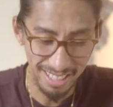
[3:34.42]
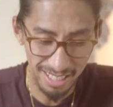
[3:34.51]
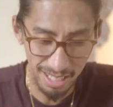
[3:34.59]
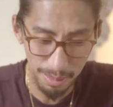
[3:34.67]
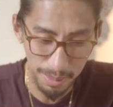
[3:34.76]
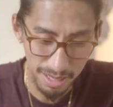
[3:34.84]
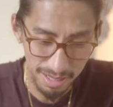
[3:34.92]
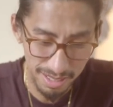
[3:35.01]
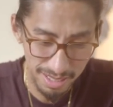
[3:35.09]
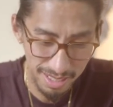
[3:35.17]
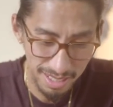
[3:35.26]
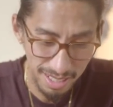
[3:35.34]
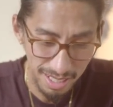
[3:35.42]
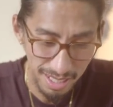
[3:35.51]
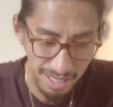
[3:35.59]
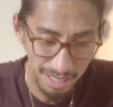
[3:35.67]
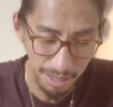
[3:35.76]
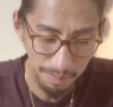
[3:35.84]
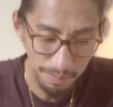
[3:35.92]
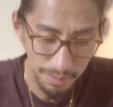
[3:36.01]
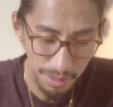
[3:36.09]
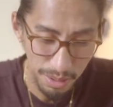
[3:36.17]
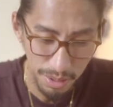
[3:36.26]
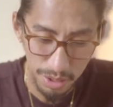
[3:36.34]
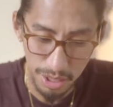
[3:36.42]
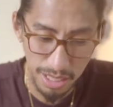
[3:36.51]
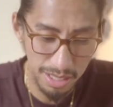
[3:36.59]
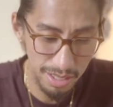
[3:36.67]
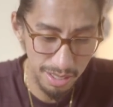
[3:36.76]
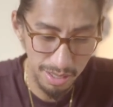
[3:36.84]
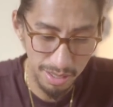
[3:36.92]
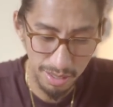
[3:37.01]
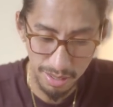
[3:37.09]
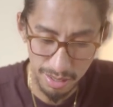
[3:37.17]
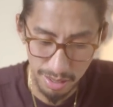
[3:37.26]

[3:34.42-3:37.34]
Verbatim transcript: Nine of Pentacles. Yeah. She good.